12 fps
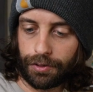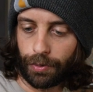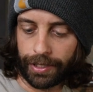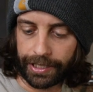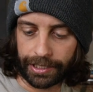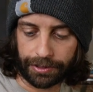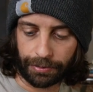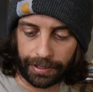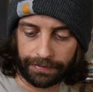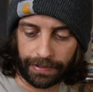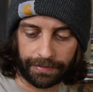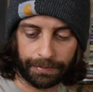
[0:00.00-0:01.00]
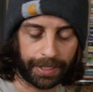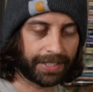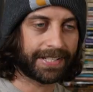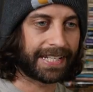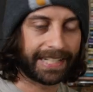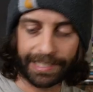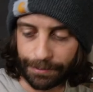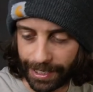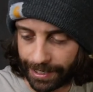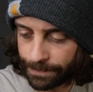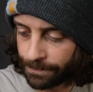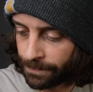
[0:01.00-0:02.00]
$20-$25
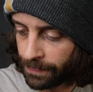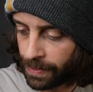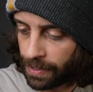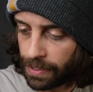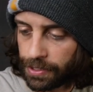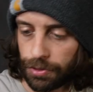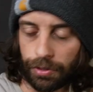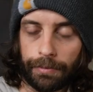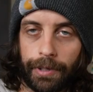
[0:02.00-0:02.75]
anyway. So I